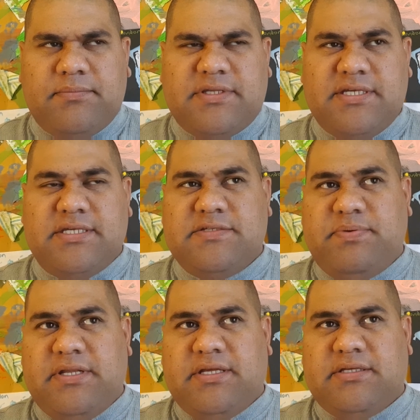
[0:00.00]
Kings
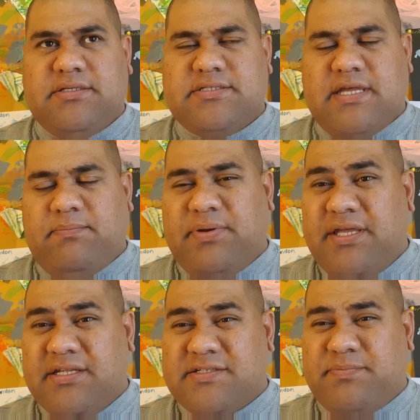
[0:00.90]
beating St.
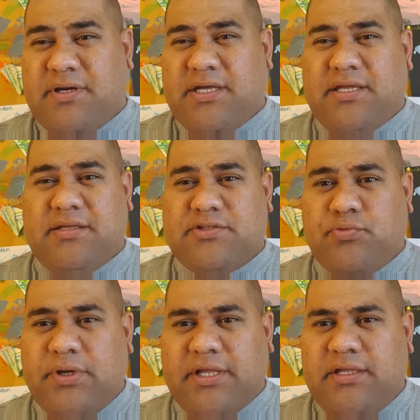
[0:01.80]
Peter's by
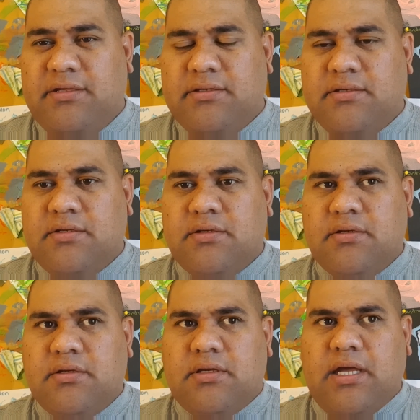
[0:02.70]
20,
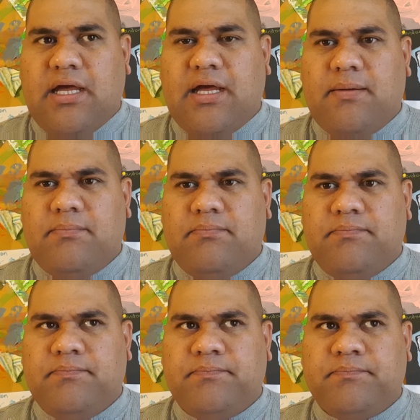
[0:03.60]
or
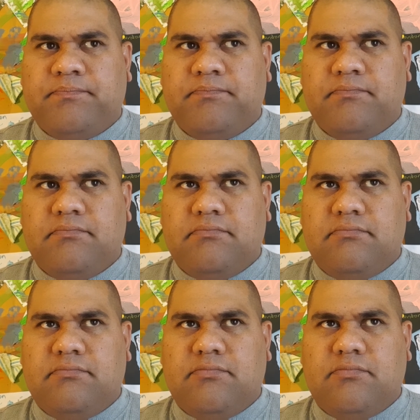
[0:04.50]

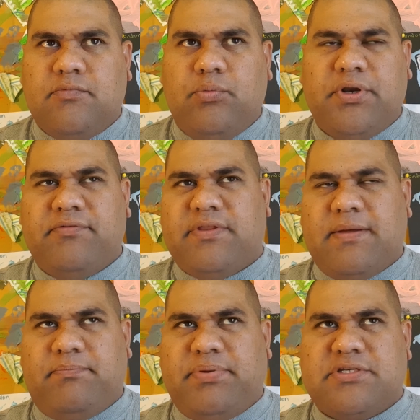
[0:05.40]
whatever
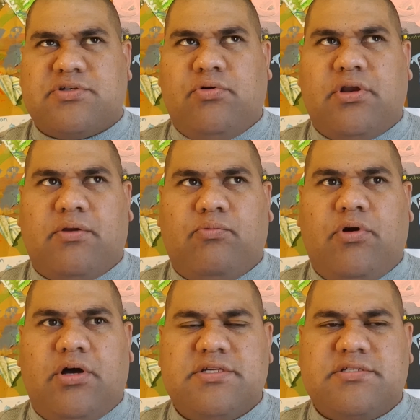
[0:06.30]
that big scoreline
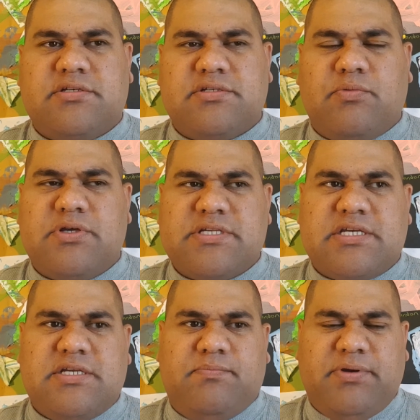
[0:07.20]
was, because it was
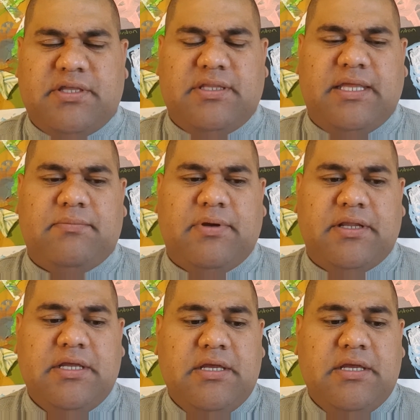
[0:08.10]
actually big in the end. But